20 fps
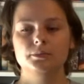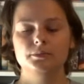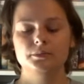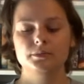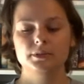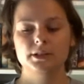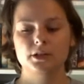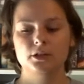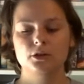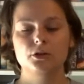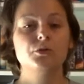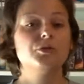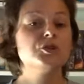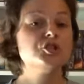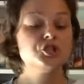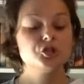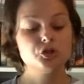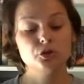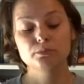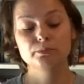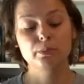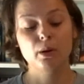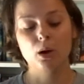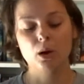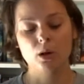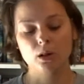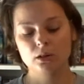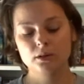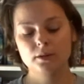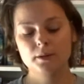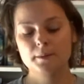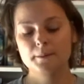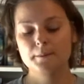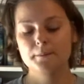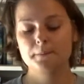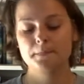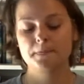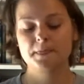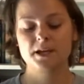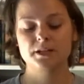little crystal ball
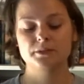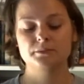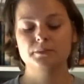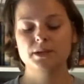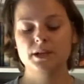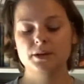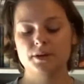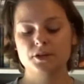that Mira